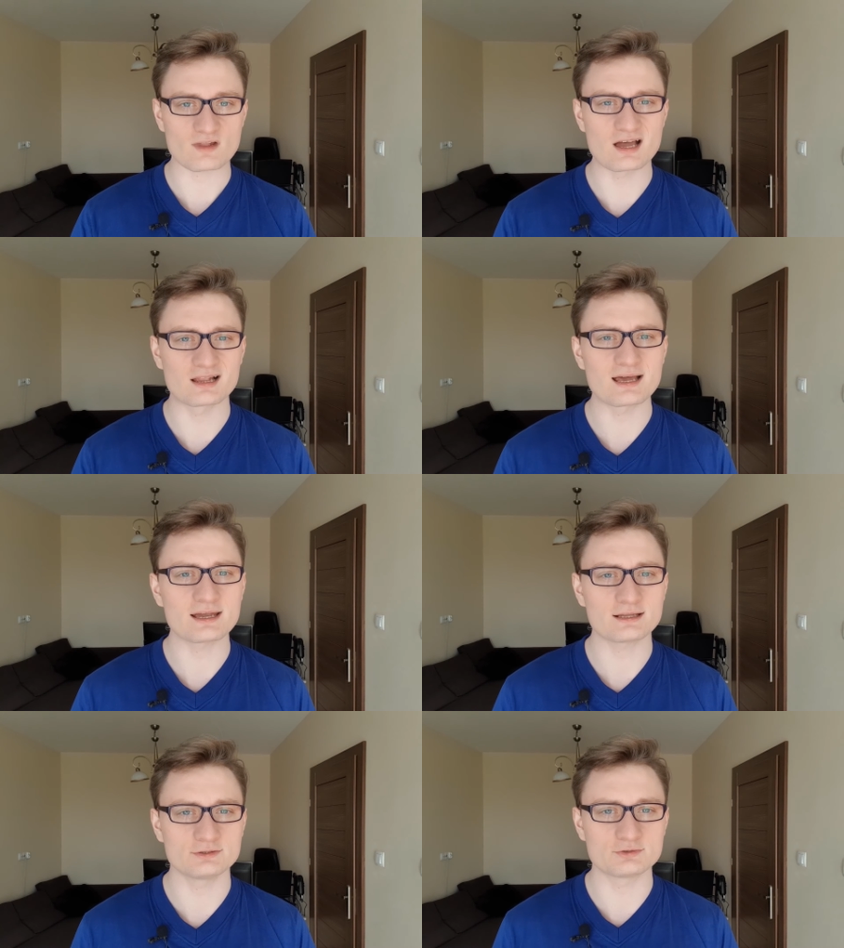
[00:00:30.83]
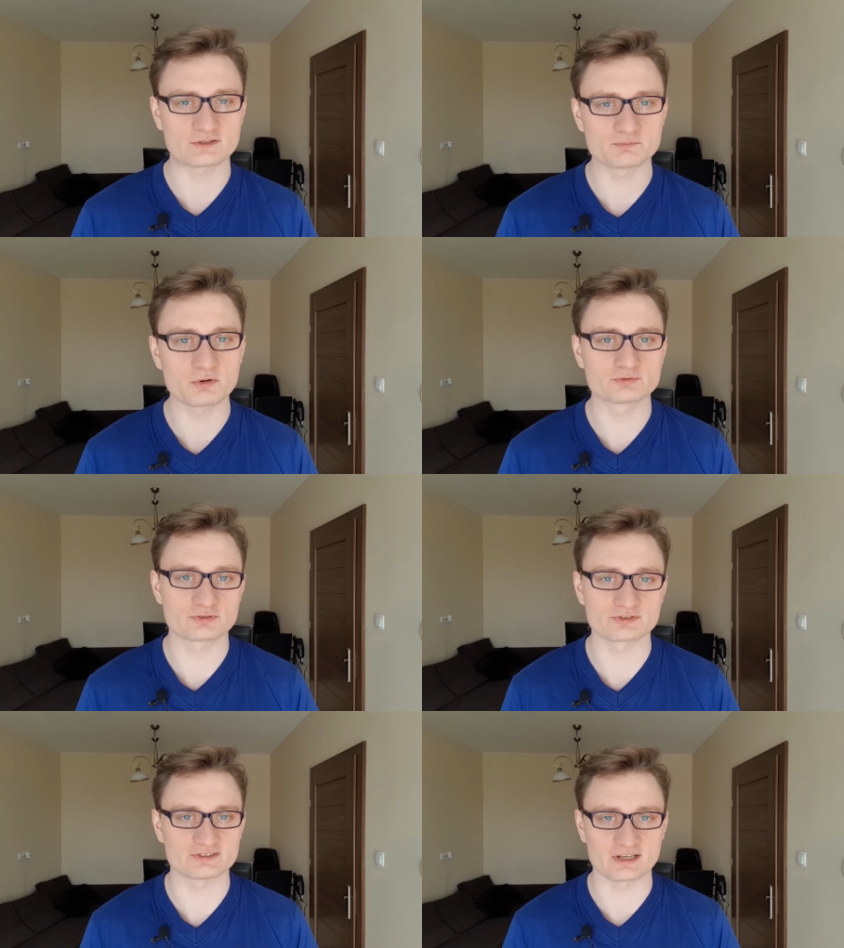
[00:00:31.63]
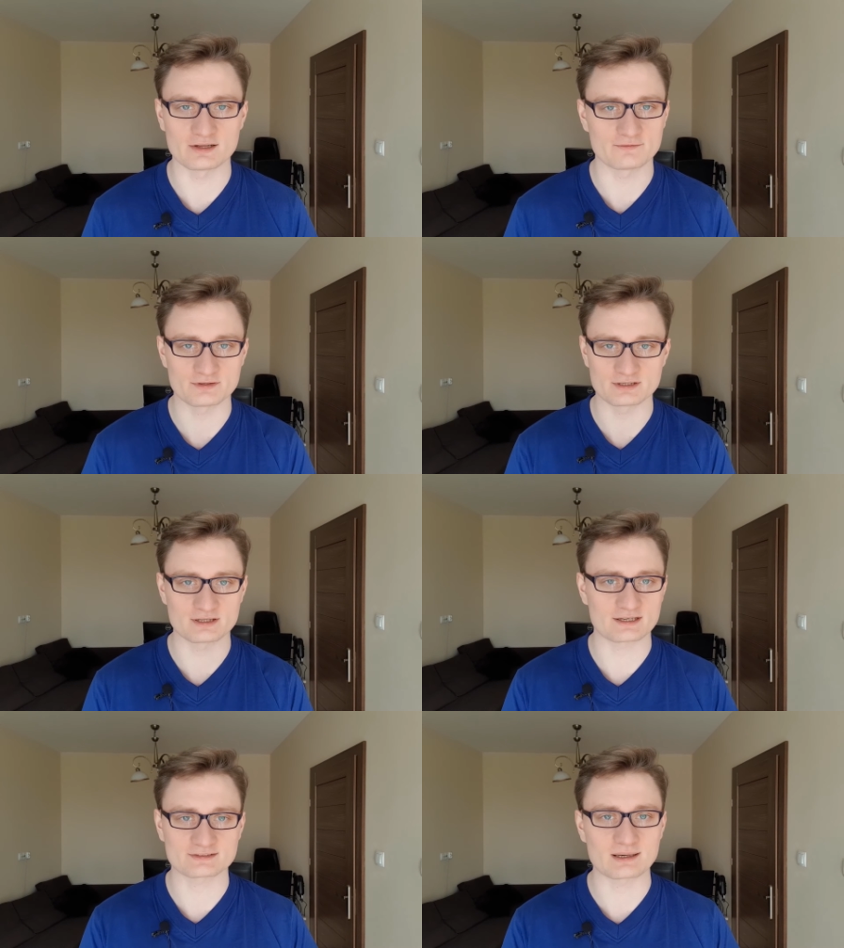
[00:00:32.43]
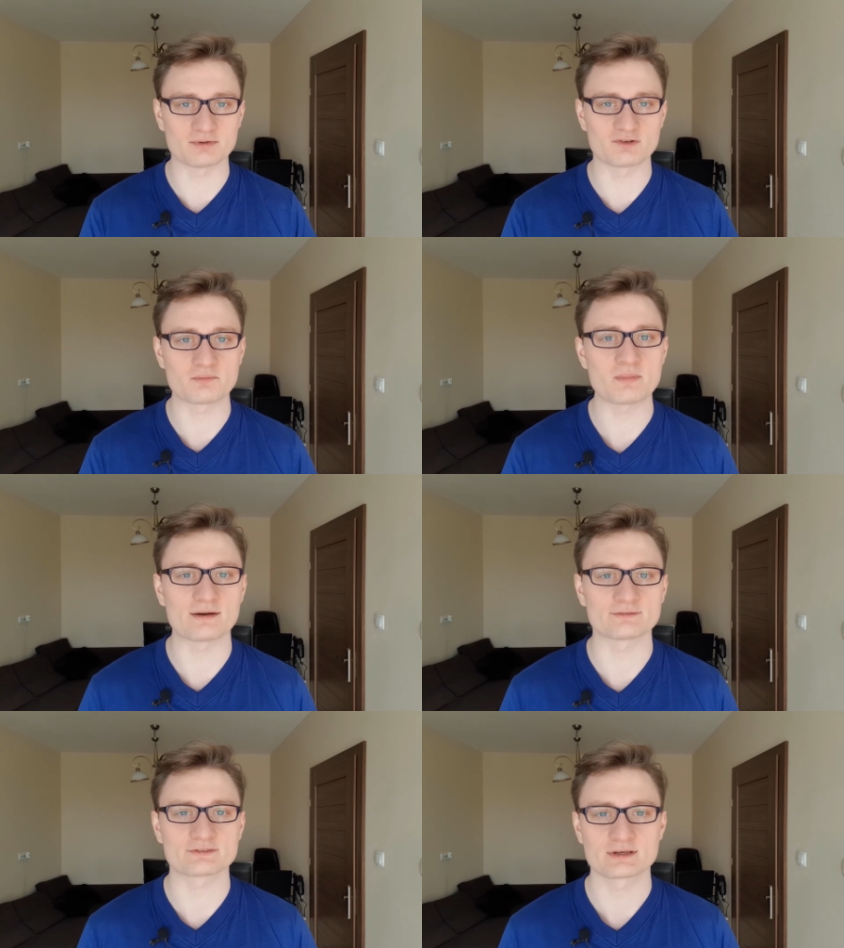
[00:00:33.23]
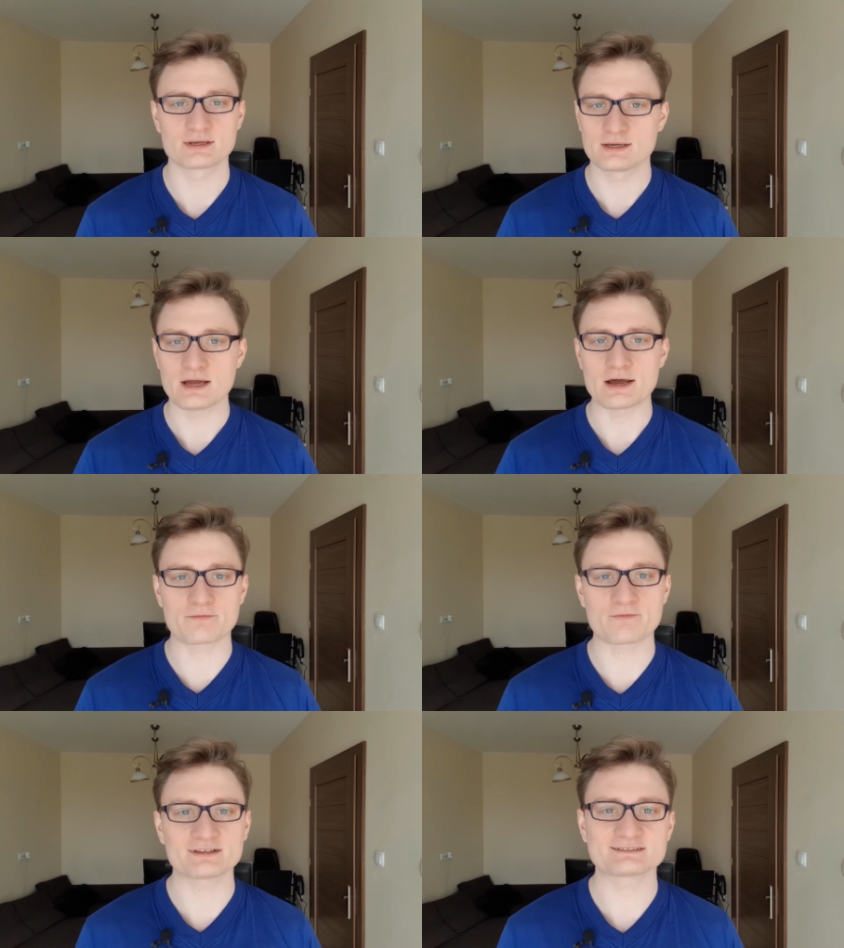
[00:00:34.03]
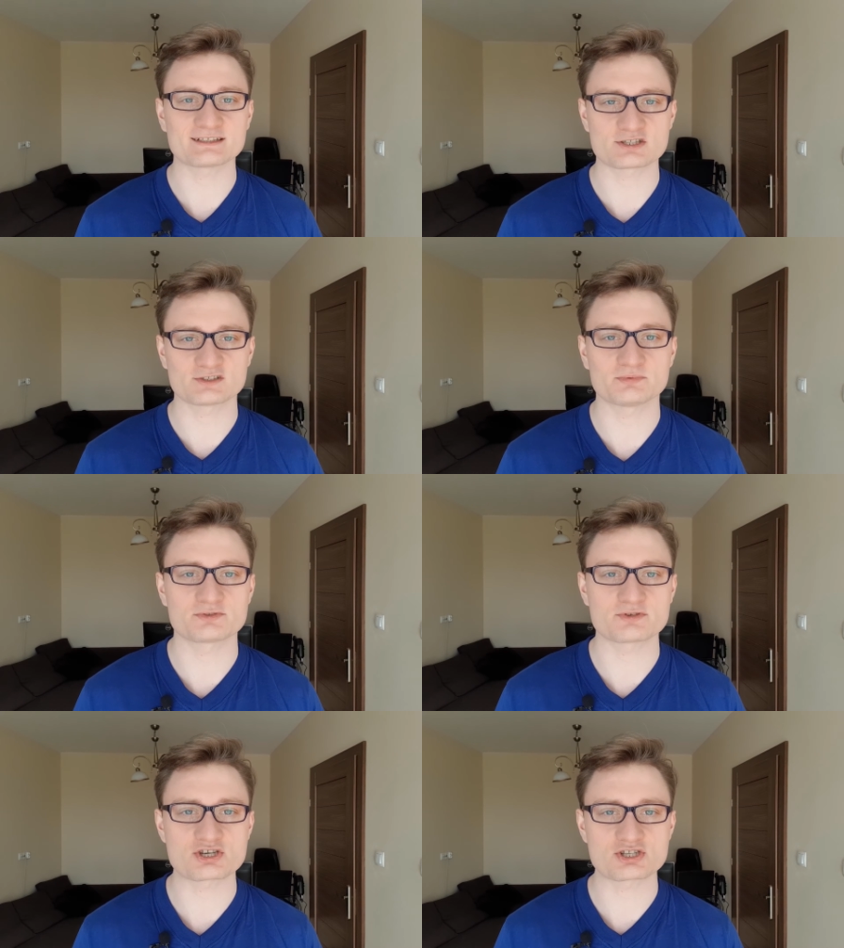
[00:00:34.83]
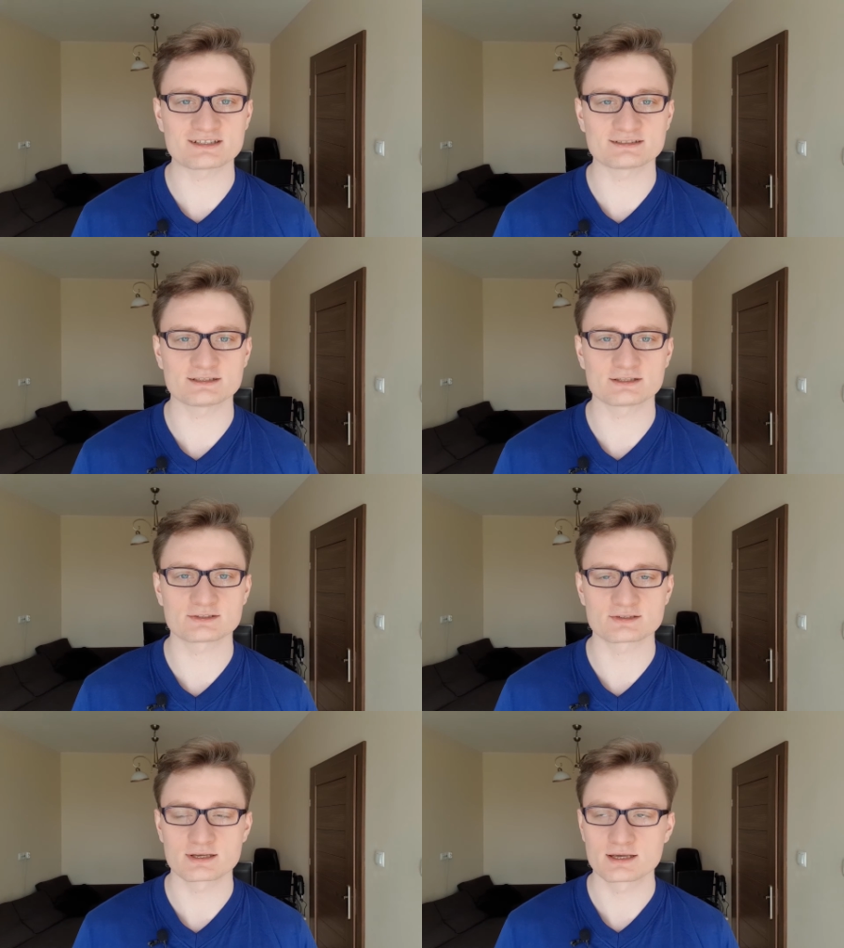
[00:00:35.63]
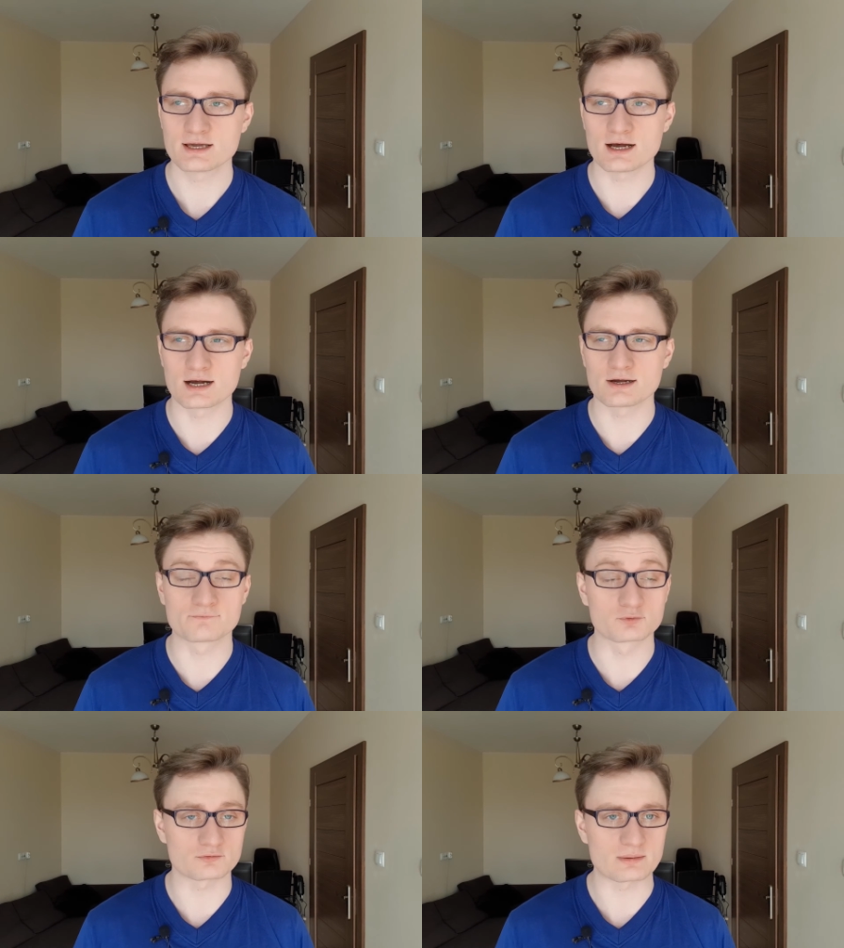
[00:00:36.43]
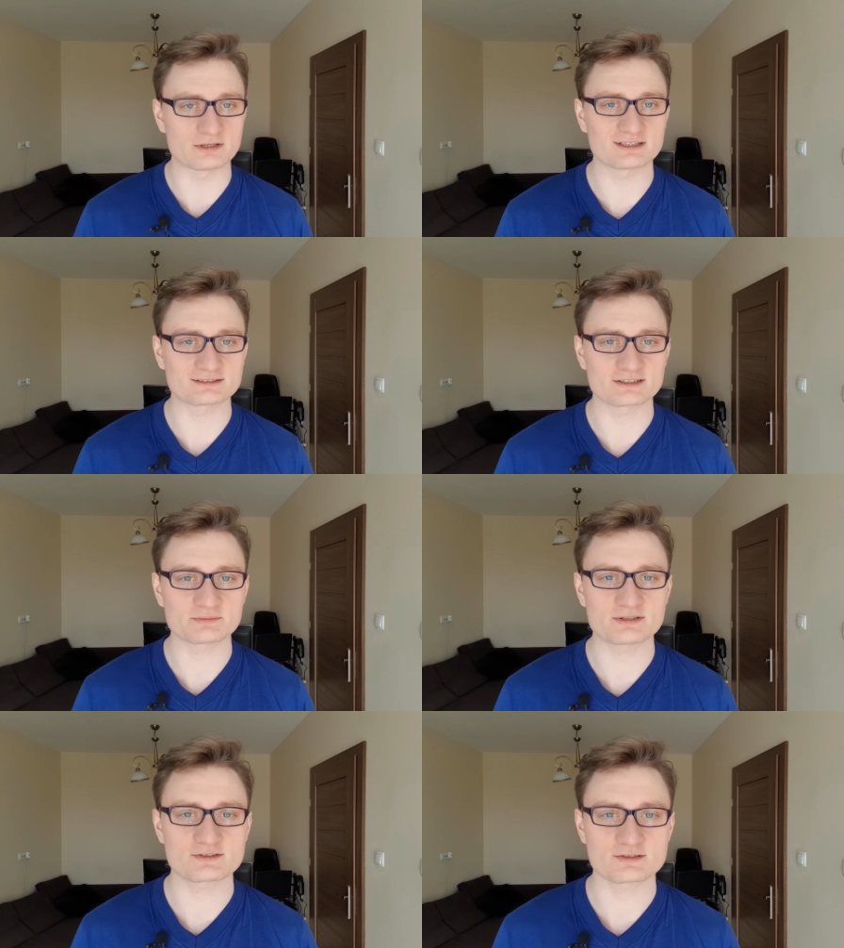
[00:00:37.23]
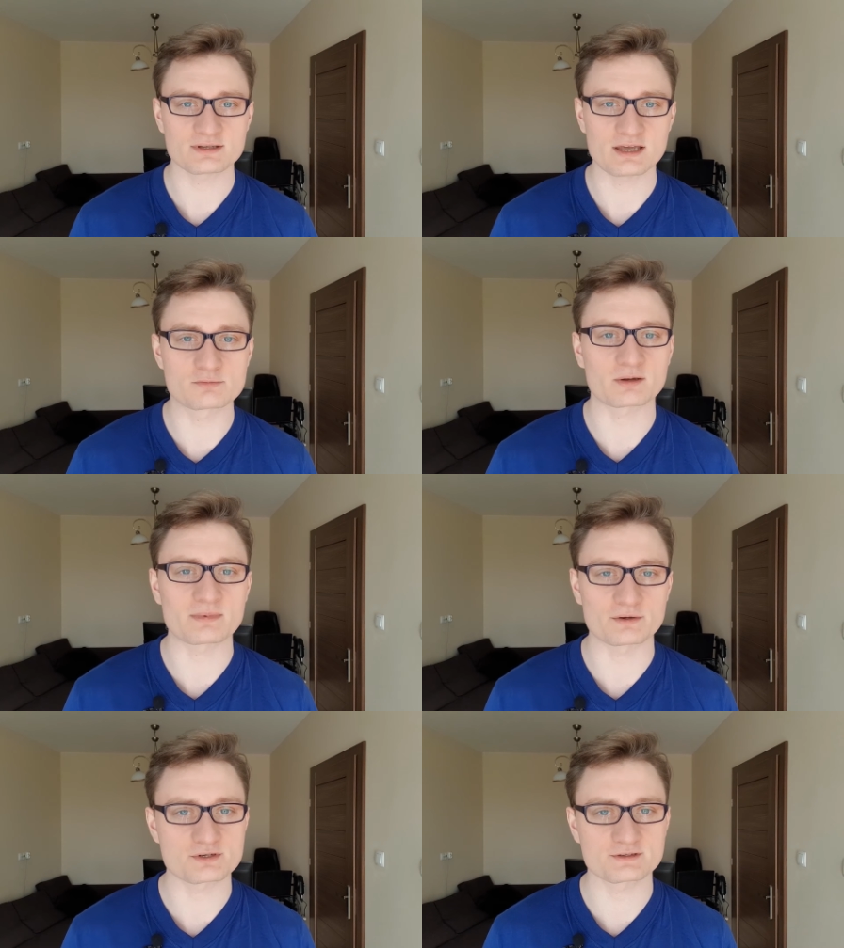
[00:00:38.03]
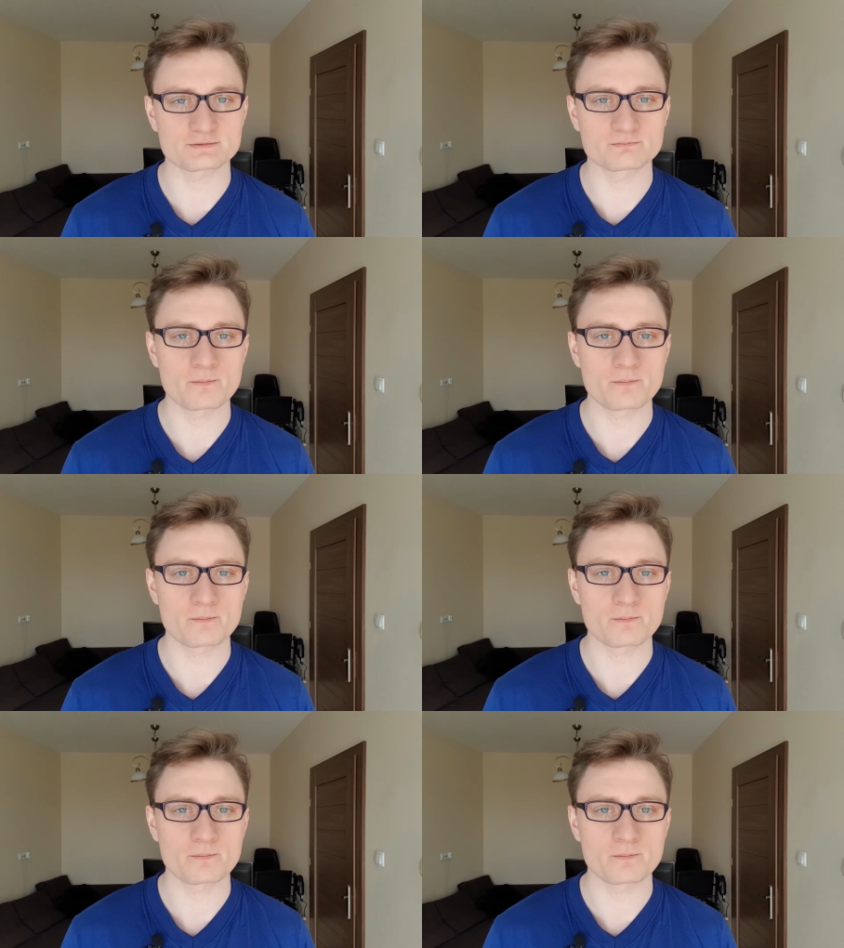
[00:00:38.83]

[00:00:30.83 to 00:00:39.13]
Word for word: are likely to expose yourself in the next couple of months are things such as penetration testings, uh, vulnerability assessments, and bug bounties.